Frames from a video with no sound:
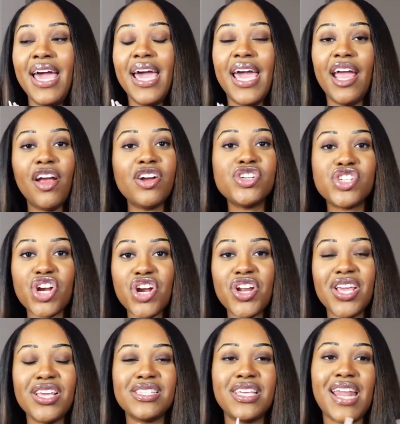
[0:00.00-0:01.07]
hair
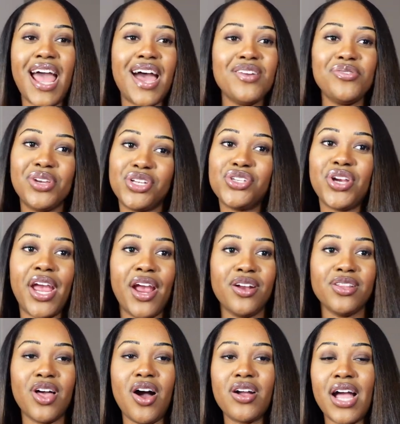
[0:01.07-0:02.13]
journeys and how you get your
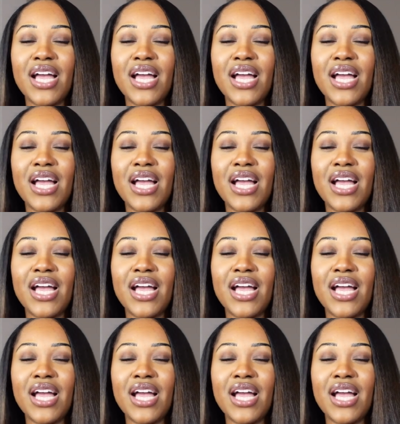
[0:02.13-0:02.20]
hair long.